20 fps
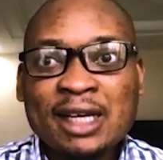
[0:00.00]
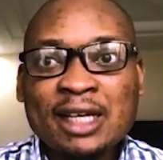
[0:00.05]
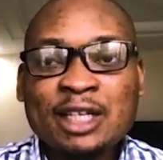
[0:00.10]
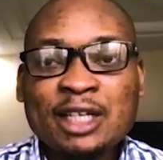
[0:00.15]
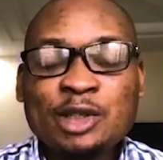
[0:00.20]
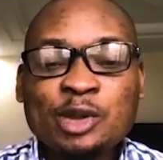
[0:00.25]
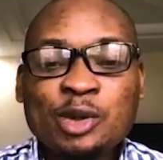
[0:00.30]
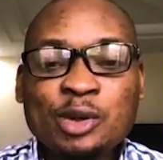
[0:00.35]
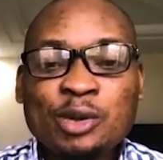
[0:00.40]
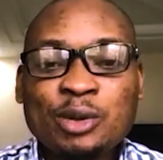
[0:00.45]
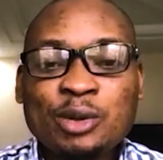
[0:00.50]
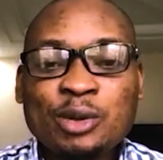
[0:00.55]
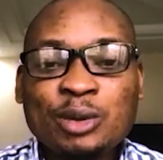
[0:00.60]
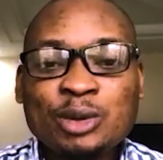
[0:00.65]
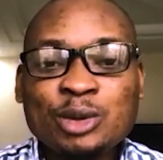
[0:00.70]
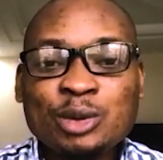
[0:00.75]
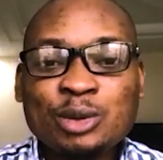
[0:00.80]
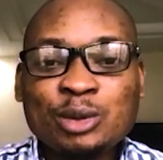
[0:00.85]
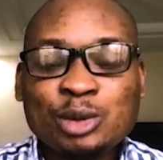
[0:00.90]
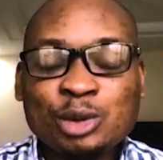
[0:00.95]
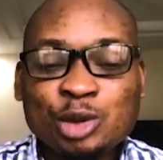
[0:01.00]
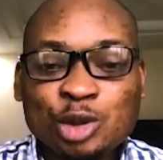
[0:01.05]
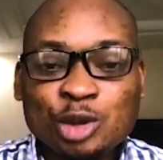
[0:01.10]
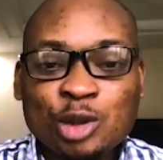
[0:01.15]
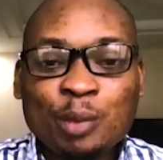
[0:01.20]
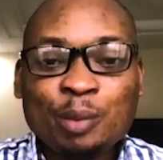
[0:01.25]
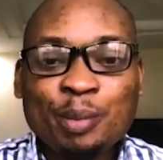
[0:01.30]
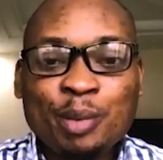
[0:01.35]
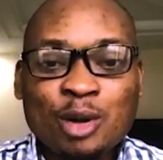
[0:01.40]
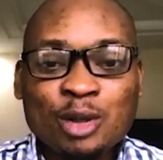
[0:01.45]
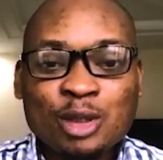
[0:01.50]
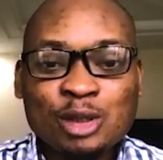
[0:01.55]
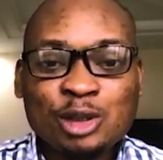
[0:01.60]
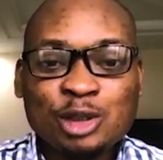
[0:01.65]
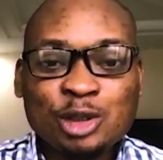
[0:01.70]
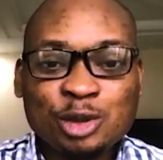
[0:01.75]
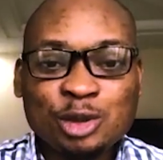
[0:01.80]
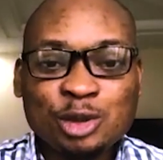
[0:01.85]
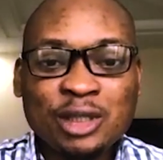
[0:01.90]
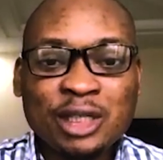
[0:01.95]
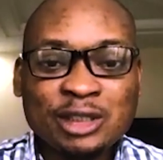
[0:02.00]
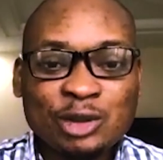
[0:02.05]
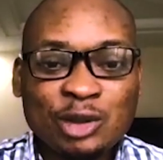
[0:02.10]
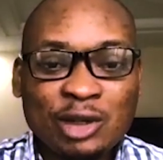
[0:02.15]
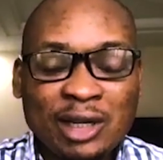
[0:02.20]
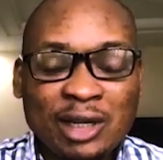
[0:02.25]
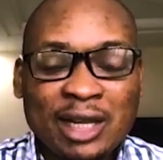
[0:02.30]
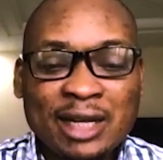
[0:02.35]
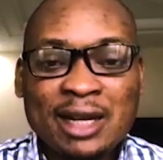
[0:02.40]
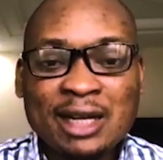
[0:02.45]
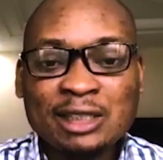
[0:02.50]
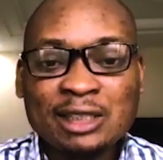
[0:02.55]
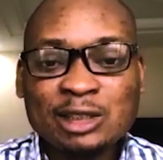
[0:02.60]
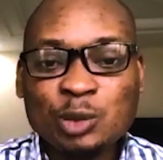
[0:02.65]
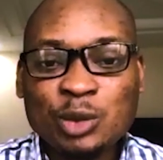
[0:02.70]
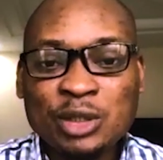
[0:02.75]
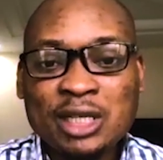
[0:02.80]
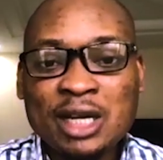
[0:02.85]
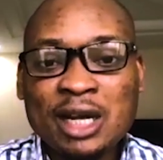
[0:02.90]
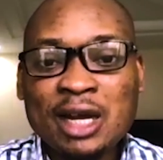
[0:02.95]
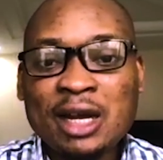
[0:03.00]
to support students or learners with,